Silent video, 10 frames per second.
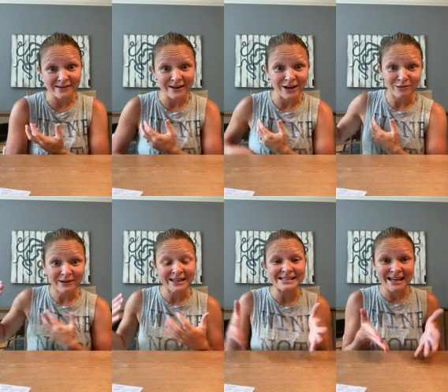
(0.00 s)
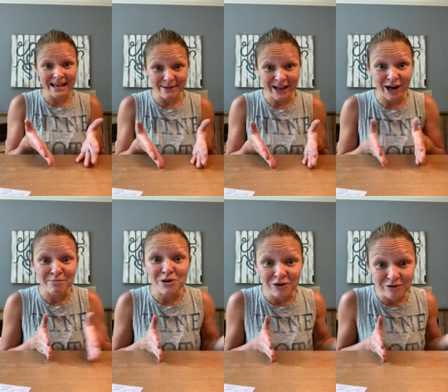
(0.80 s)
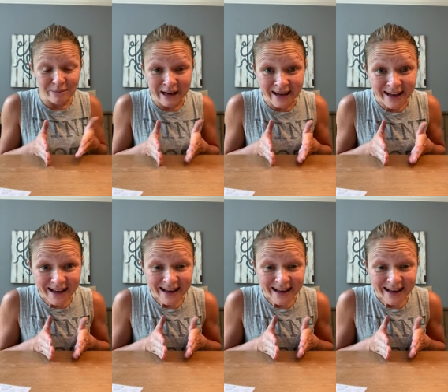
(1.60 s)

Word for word: you know, at least I came in here. I moved from my